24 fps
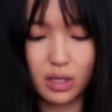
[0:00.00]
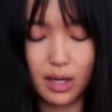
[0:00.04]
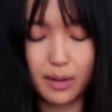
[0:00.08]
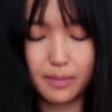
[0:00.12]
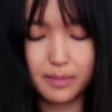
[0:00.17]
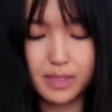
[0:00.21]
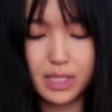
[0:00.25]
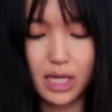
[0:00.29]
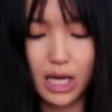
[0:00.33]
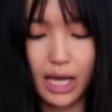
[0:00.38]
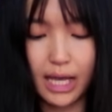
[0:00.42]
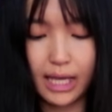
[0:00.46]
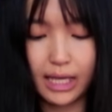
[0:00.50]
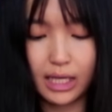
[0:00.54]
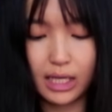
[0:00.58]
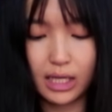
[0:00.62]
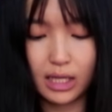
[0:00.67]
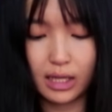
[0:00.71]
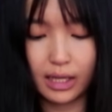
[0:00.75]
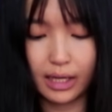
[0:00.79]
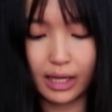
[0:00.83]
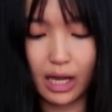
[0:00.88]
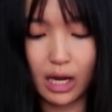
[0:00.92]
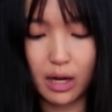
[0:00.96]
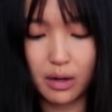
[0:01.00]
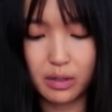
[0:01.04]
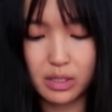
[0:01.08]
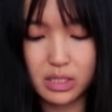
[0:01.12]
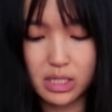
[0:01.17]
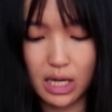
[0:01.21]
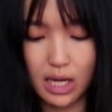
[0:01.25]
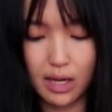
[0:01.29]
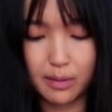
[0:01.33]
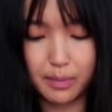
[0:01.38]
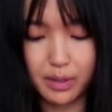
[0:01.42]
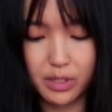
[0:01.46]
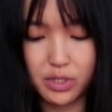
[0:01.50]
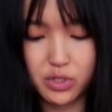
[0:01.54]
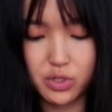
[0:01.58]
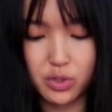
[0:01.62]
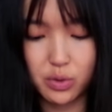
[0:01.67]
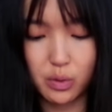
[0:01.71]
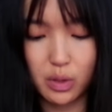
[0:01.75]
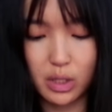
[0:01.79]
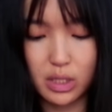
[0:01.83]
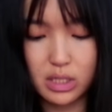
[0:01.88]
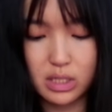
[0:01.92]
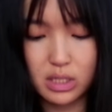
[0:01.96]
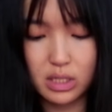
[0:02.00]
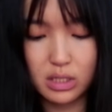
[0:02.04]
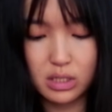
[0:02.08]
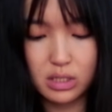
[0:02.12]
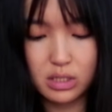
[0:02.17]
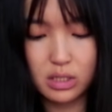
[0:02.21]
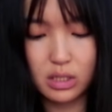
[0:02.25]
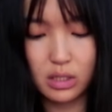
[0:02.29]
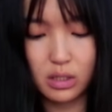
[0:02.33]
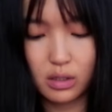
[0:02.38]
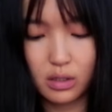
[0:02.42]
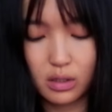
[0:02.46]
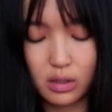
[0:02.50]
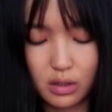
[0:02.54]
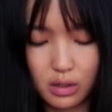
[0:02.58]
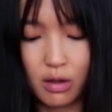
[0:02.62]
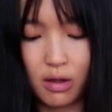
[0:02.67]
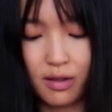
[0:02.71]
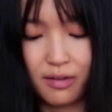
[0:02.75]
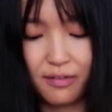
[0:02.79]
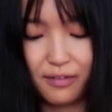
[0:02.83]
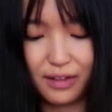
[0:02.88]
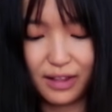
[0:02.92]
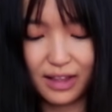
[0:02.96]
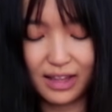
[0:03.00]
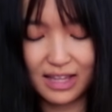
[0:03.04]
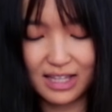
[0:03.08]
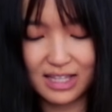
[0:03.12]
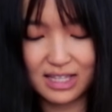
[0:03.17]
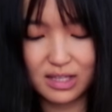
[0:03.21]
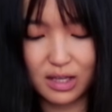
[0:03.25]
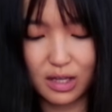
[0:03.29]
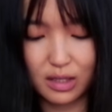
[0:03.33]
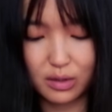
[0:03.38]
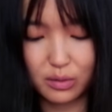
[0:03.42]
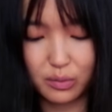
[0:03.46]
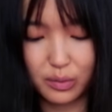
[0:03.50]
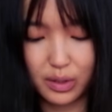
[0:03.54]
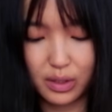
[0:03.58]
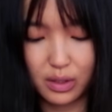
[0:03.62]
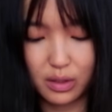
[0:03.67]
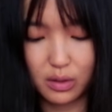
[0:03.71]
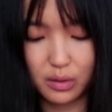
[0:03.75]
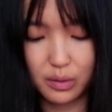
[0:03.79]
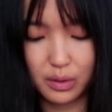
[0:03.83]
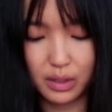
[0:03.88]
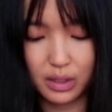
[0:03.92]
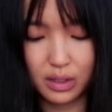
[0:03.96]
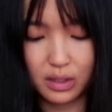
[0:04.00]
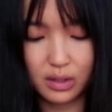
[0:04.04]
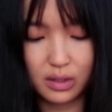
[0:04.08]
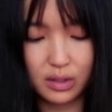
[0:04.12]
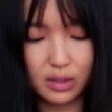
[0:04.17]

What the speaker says: I'm tying it like how I tie my shoelaces. I feel like that's not the way to do it.